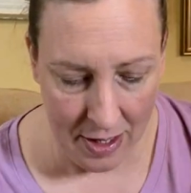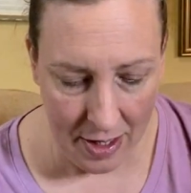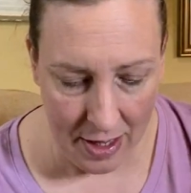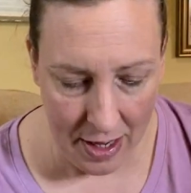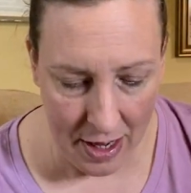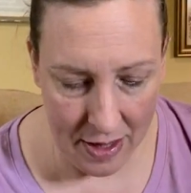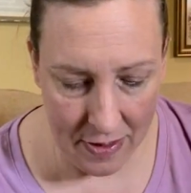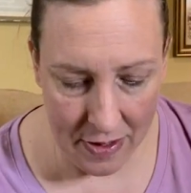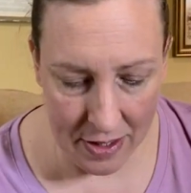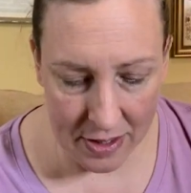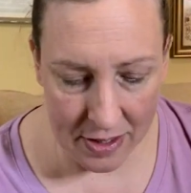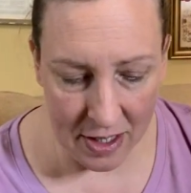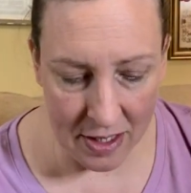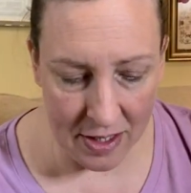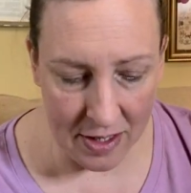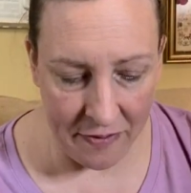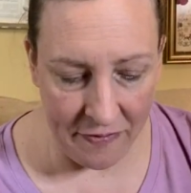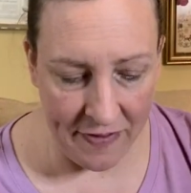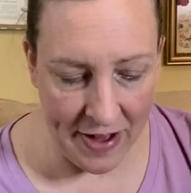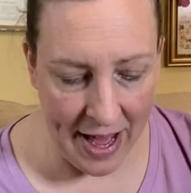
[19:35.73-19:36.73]
And this is
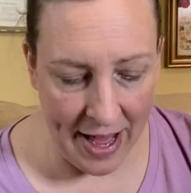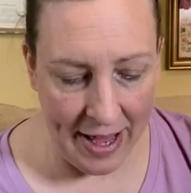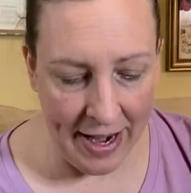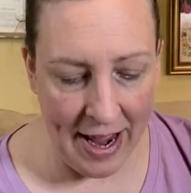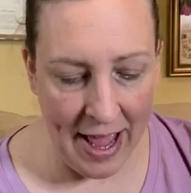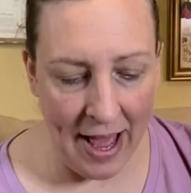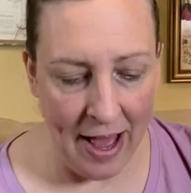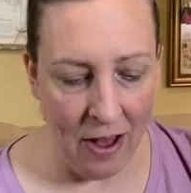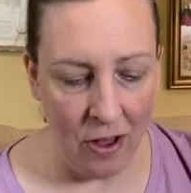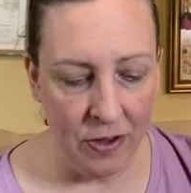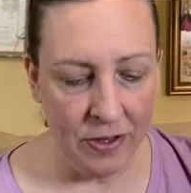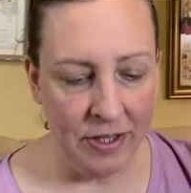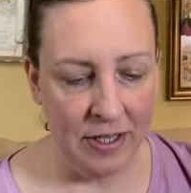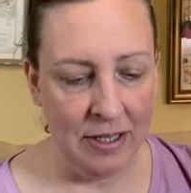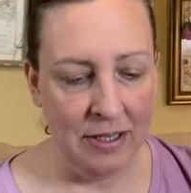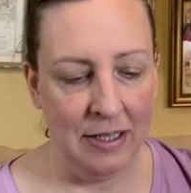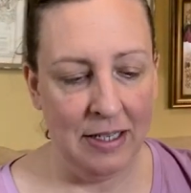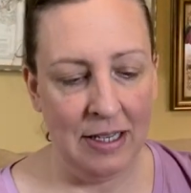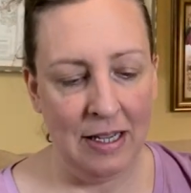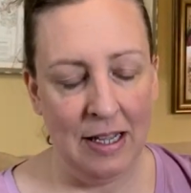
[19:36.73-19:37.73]
A Fine House
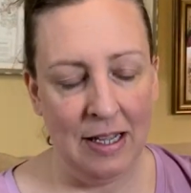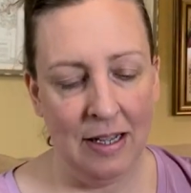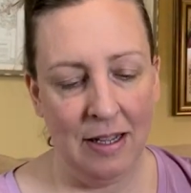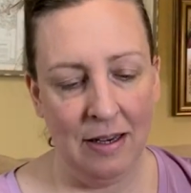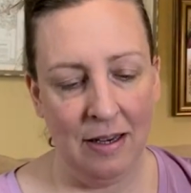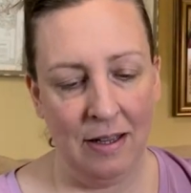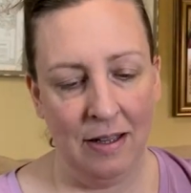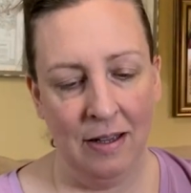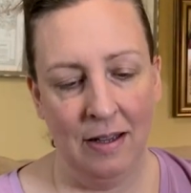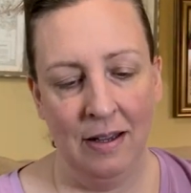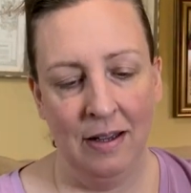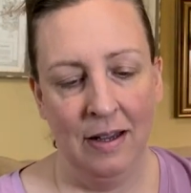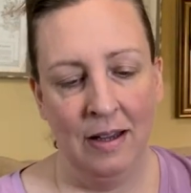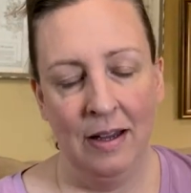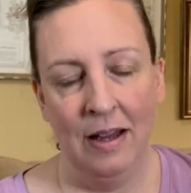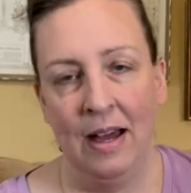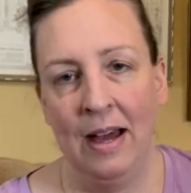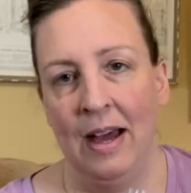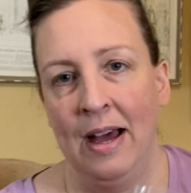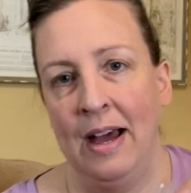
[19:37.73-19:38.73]
Indeed.
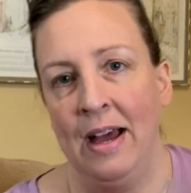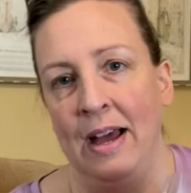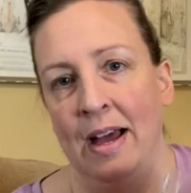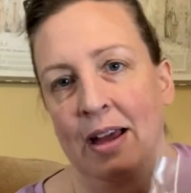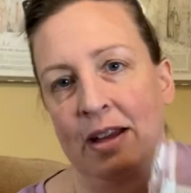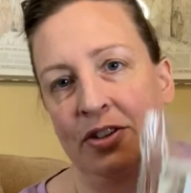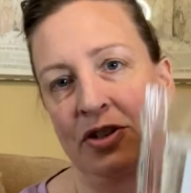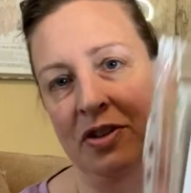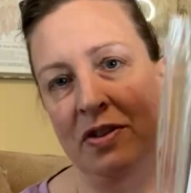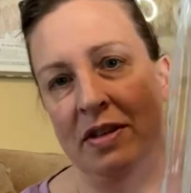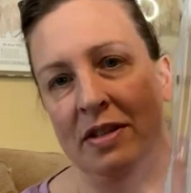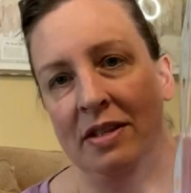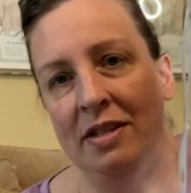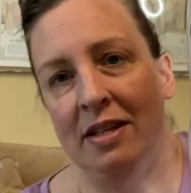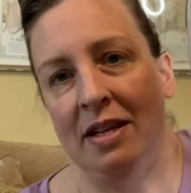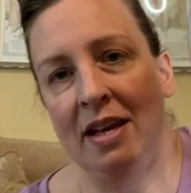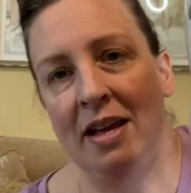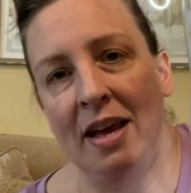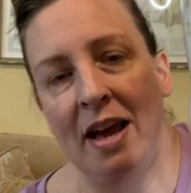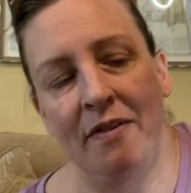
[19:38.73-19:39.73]
As you can
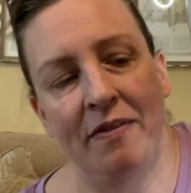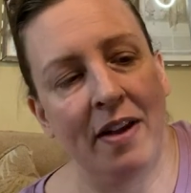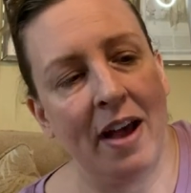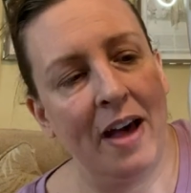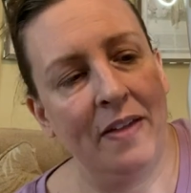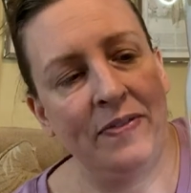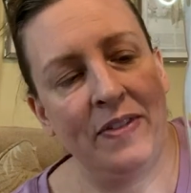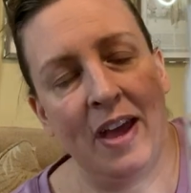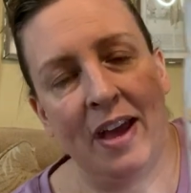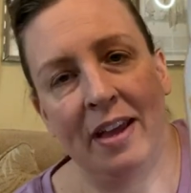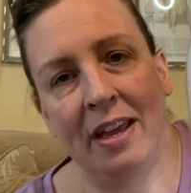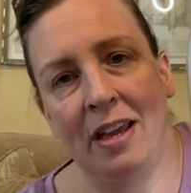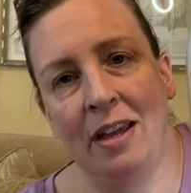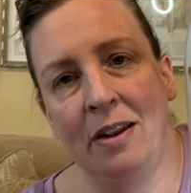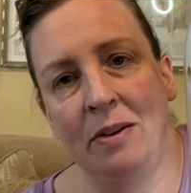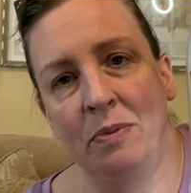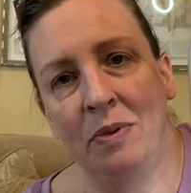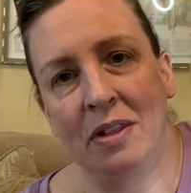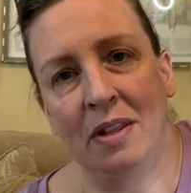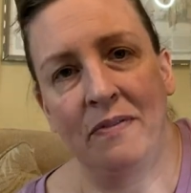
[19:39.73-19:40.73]
see, I've got that
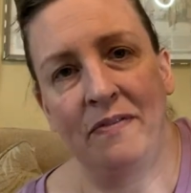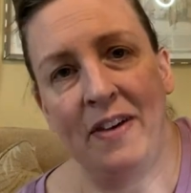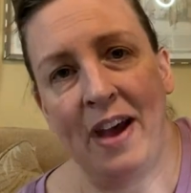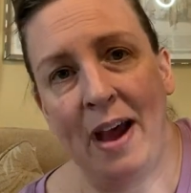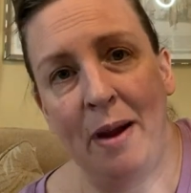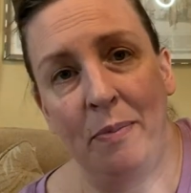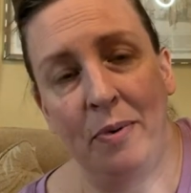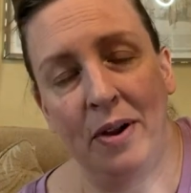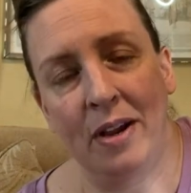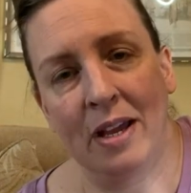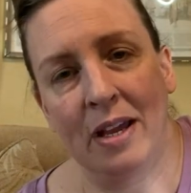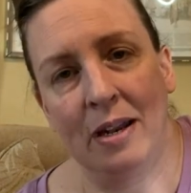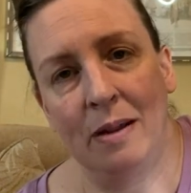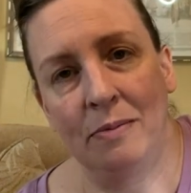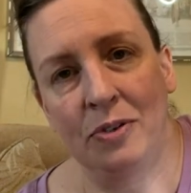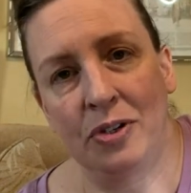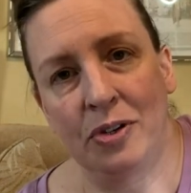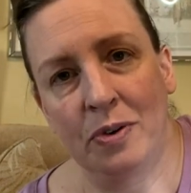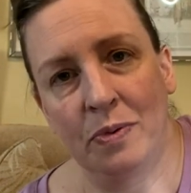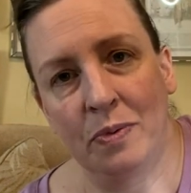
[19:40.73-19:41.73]
kitted with the fabric, and I'm
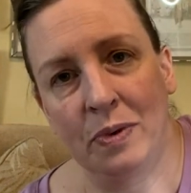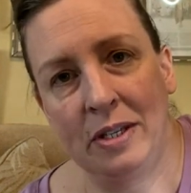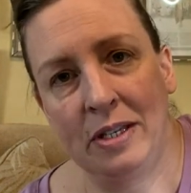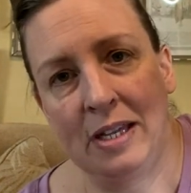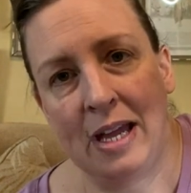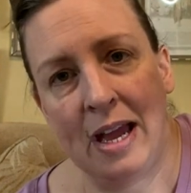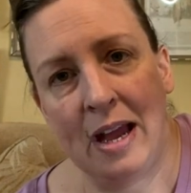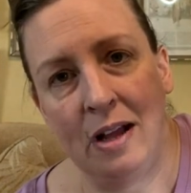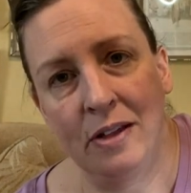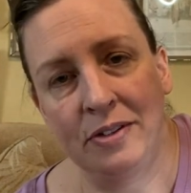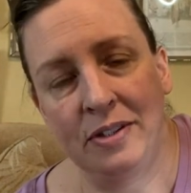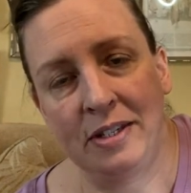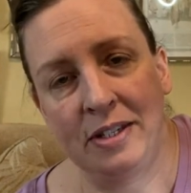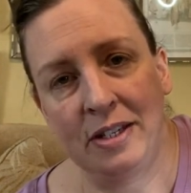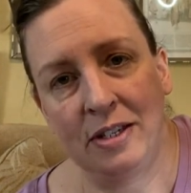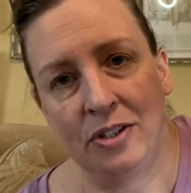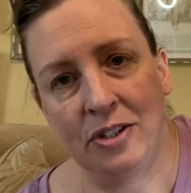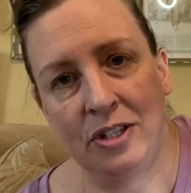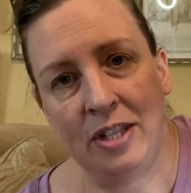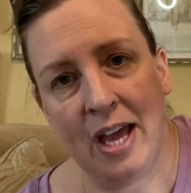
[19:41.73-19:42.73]
sure one day I'll
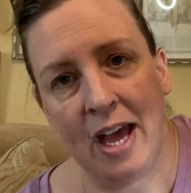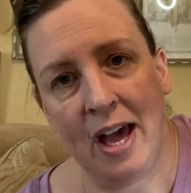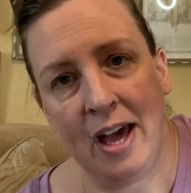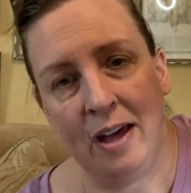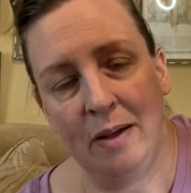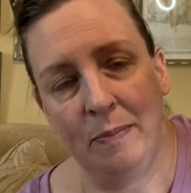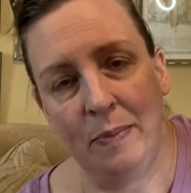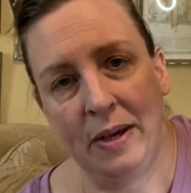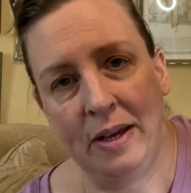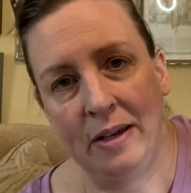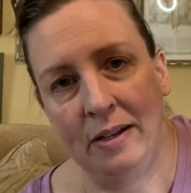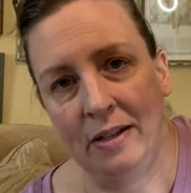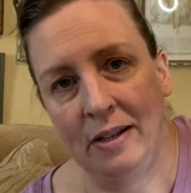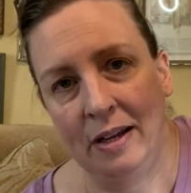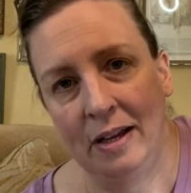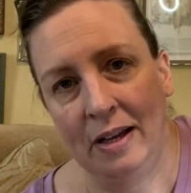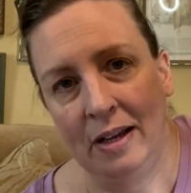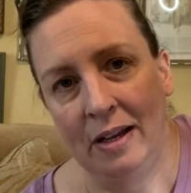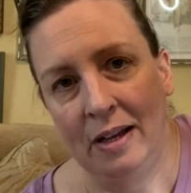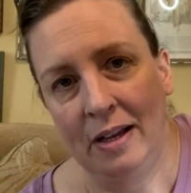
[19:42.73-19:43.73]
stitch that, but
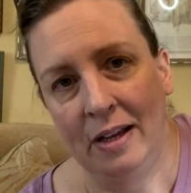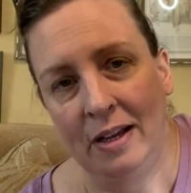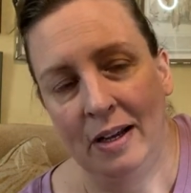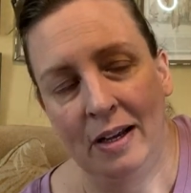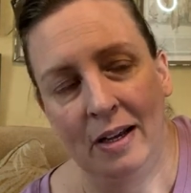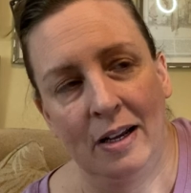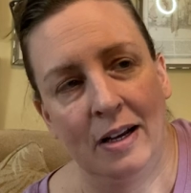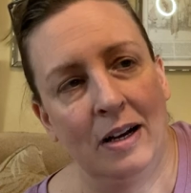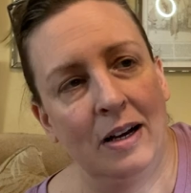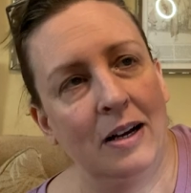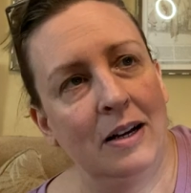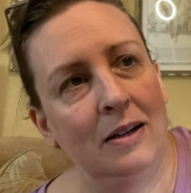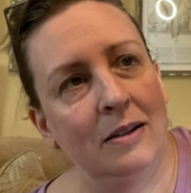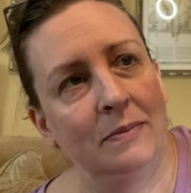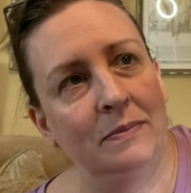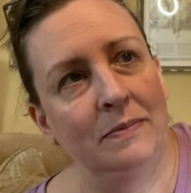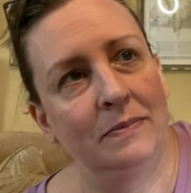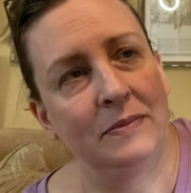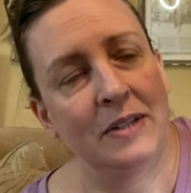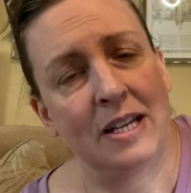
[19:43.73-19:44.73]

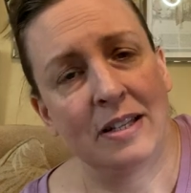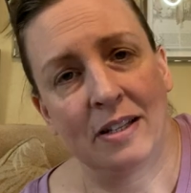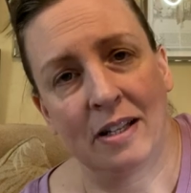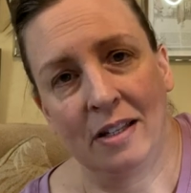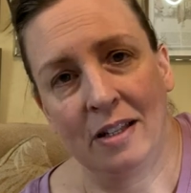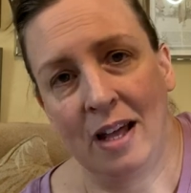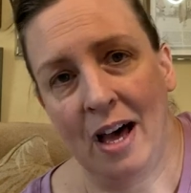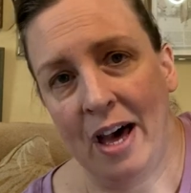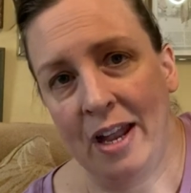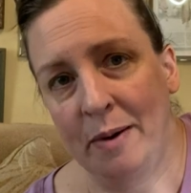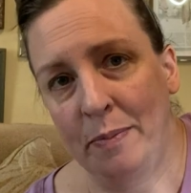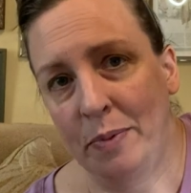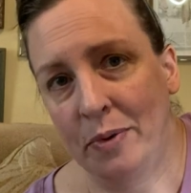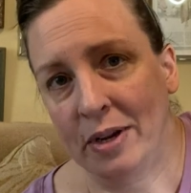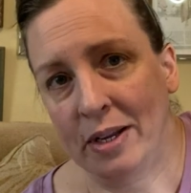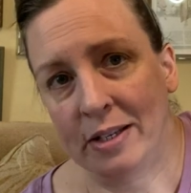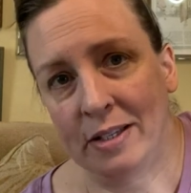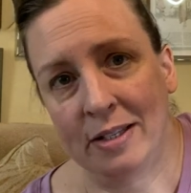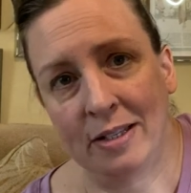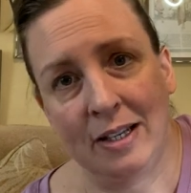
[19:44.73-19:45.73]
that's a lot of
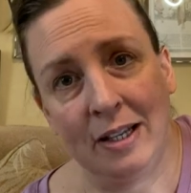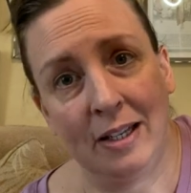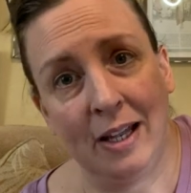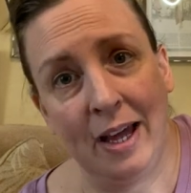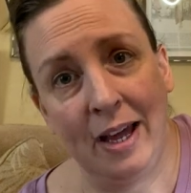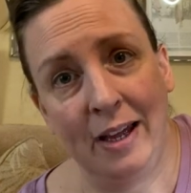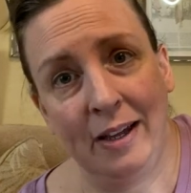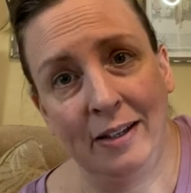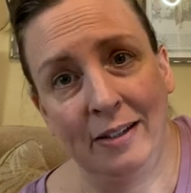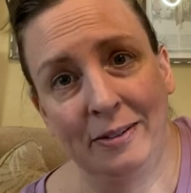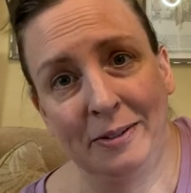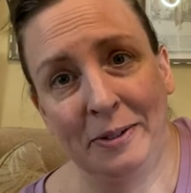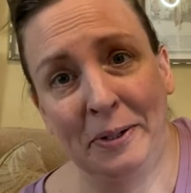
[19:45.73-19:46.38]
bricks to lay.